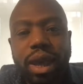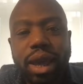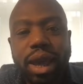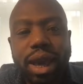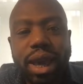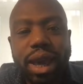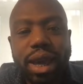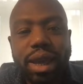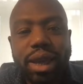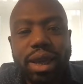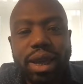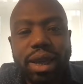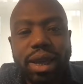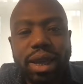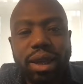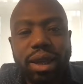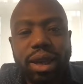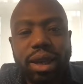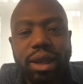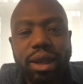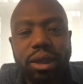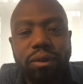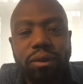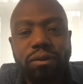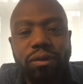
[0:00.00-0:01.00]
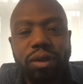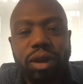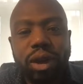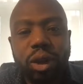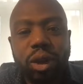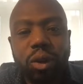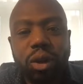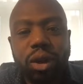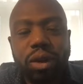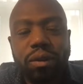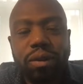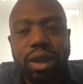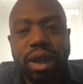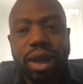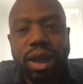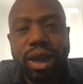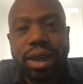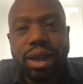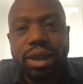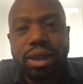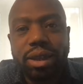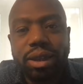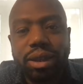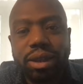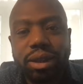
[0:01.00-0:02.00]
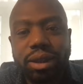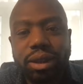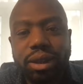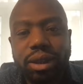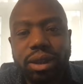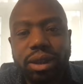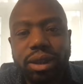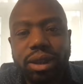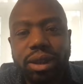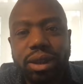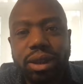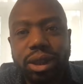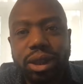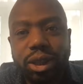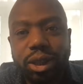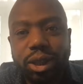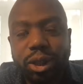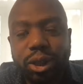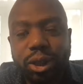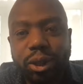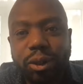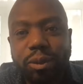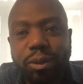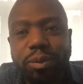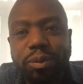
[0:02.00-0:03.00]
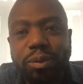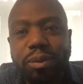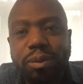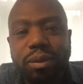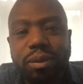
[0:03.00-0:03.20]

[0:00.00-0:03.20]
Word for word: and an elected fellow of the Hastings Center.